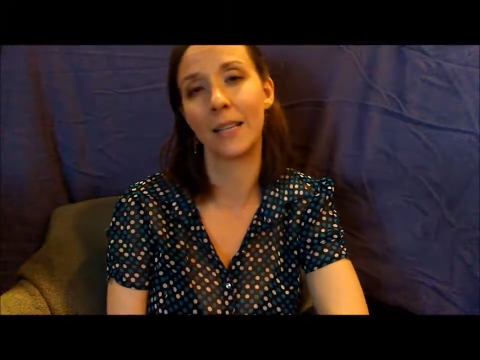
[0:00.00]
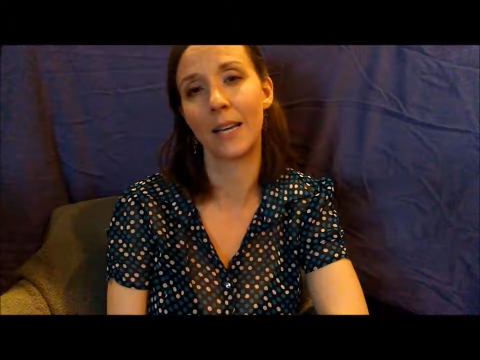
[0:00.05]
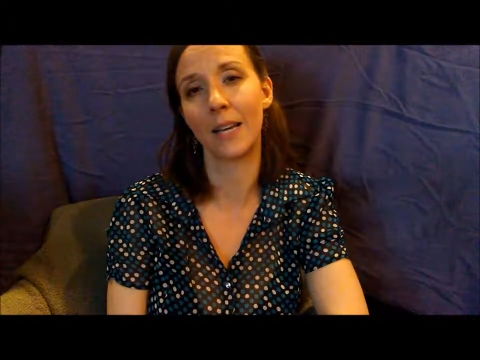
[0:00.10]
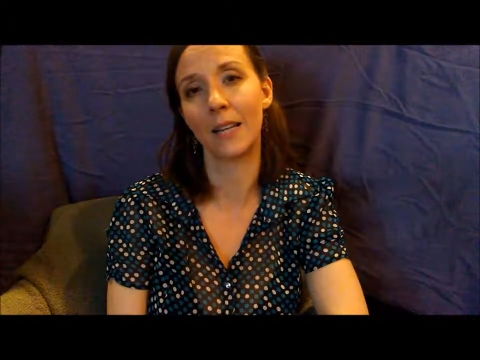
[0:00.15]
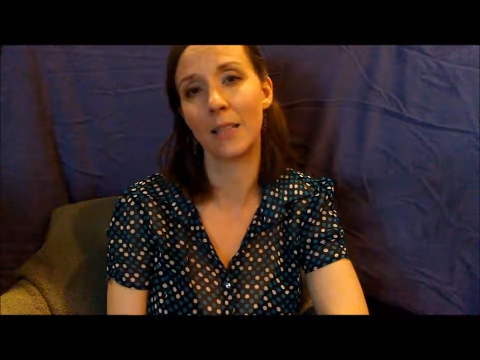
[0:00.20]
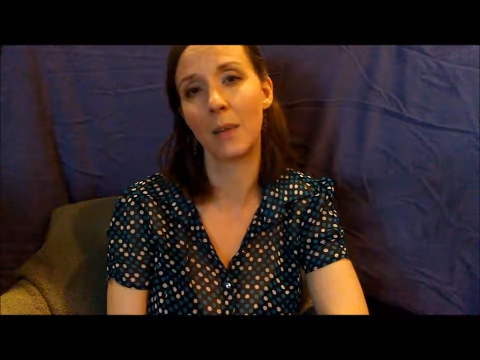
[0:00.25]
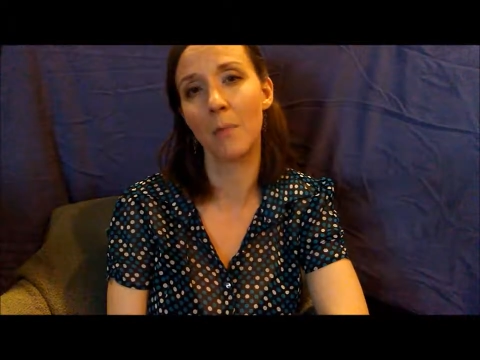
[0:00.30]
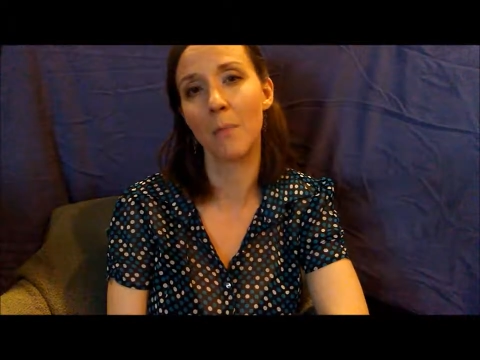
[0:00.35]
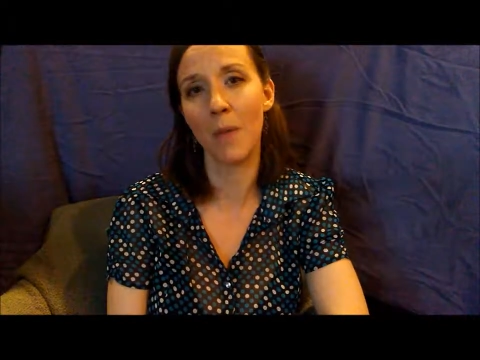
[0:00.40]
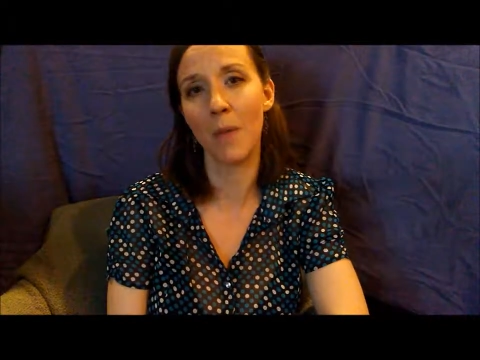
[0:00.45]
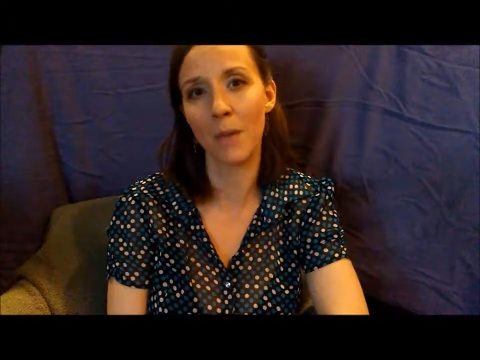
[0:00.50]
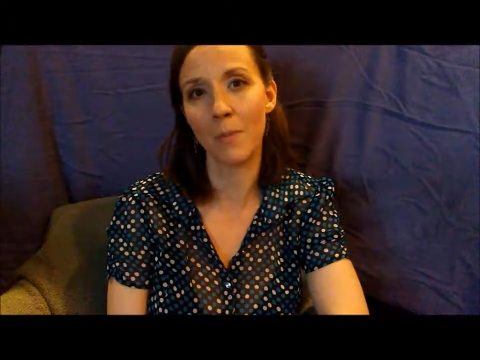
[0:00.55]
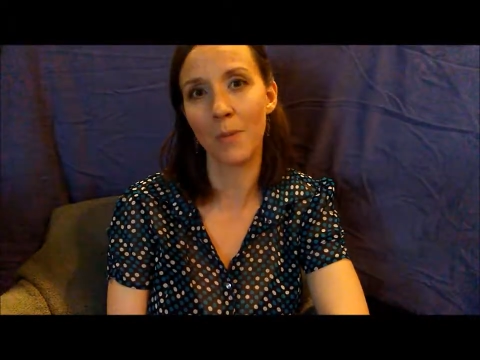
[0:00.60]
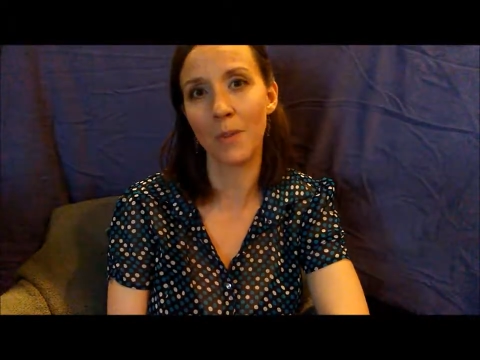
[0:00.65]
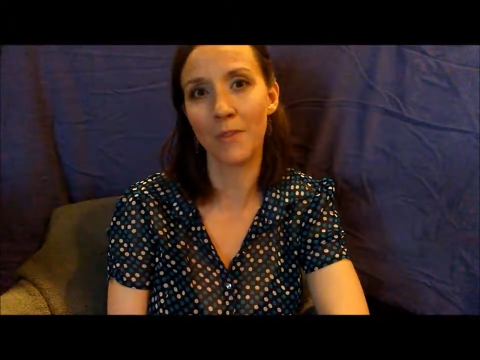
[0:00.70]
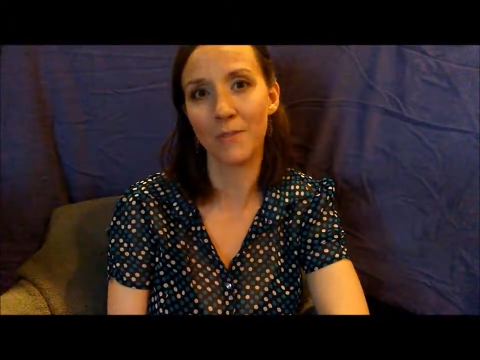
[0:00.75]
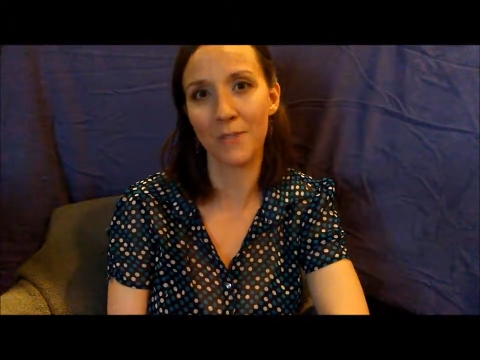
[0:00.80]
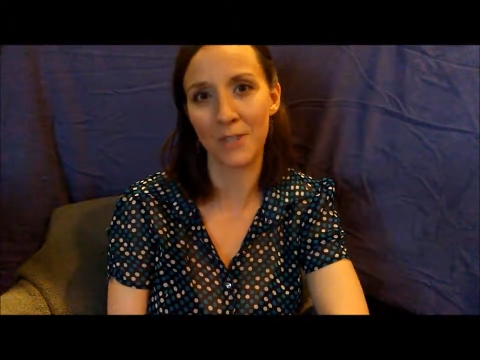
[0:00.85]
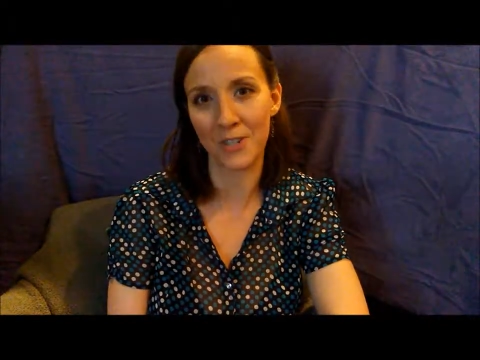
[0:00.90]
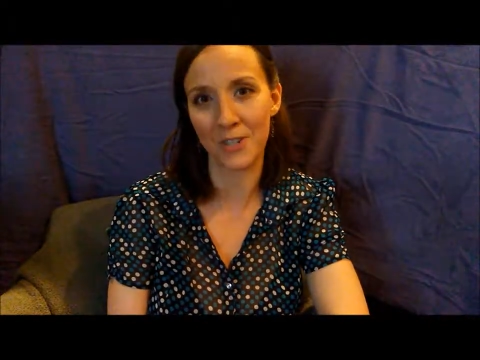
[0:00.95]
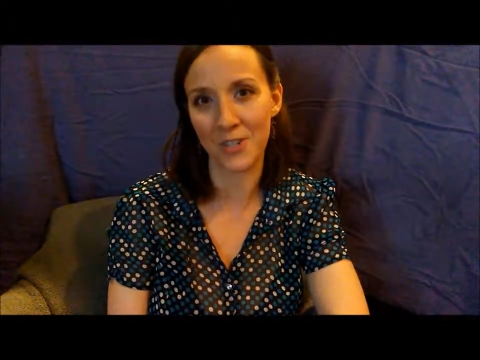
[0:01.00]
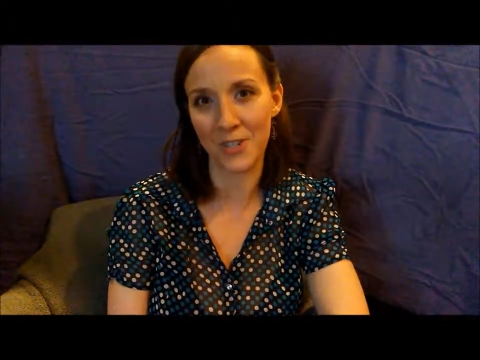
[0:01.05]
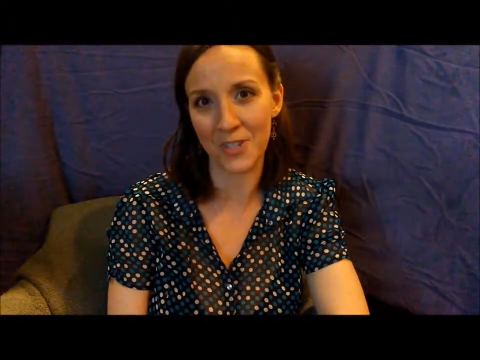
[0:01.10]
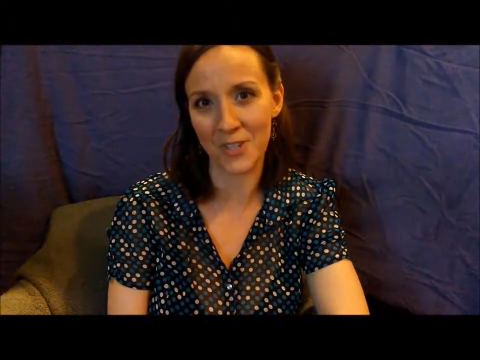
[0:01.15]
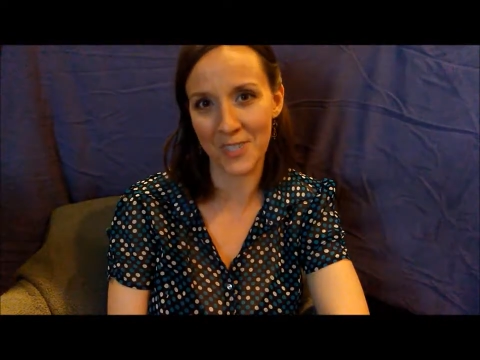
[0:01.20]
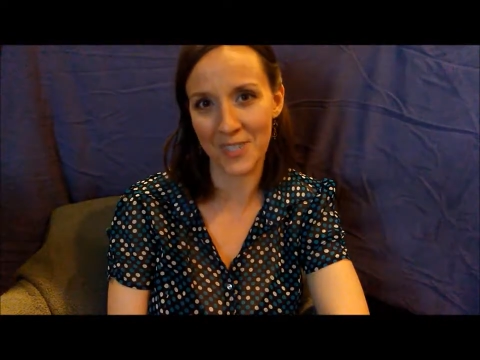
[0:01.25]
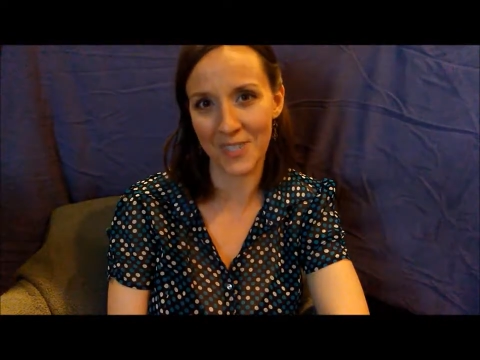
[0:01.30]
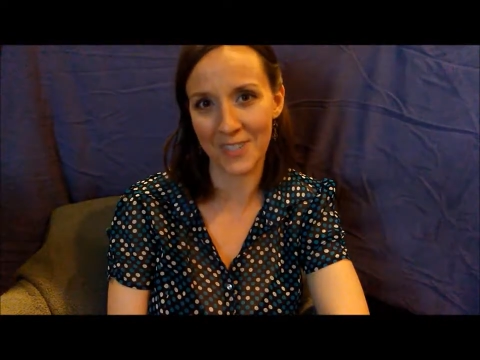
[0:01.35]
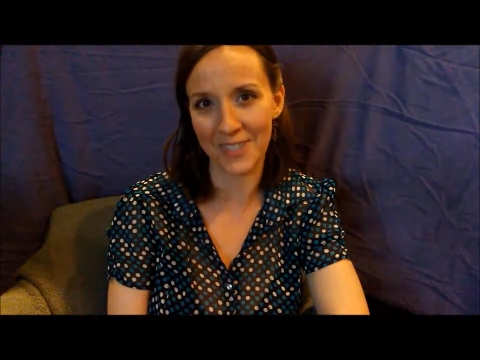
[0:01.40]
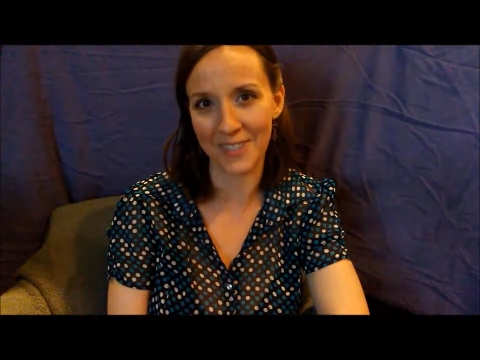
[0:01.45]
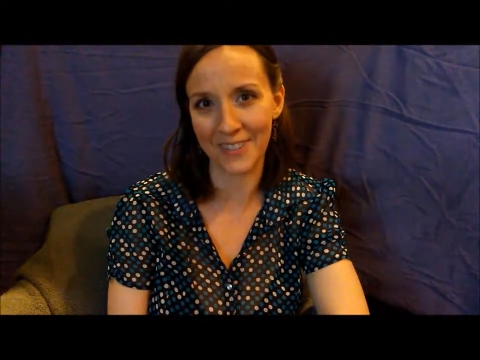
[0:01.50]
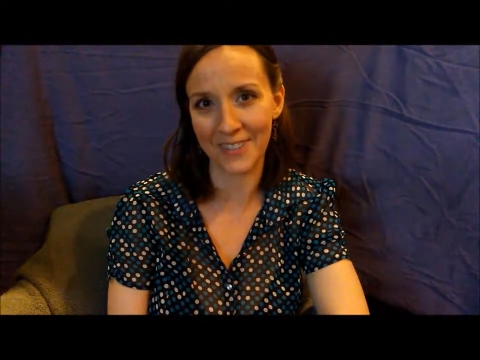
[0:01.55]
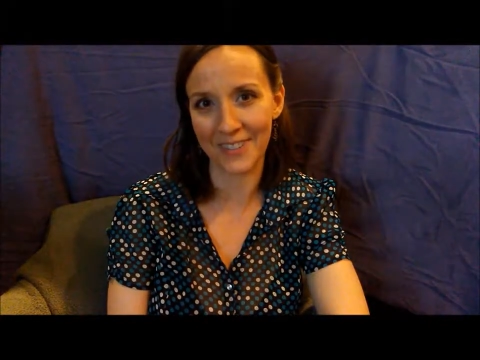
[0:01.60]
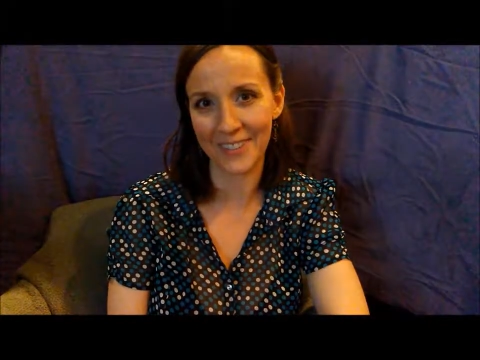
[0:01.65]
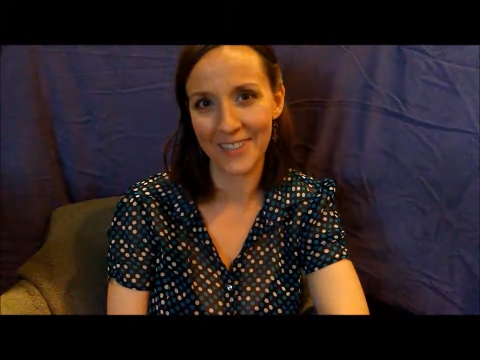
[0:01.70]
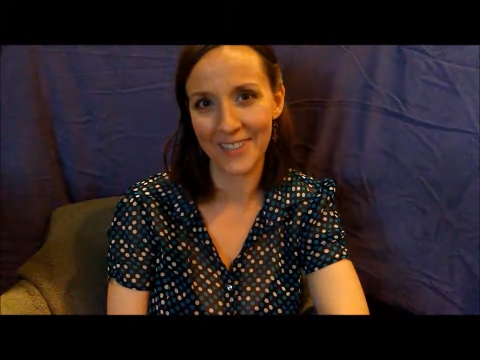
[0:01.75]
that that may be of interest to you.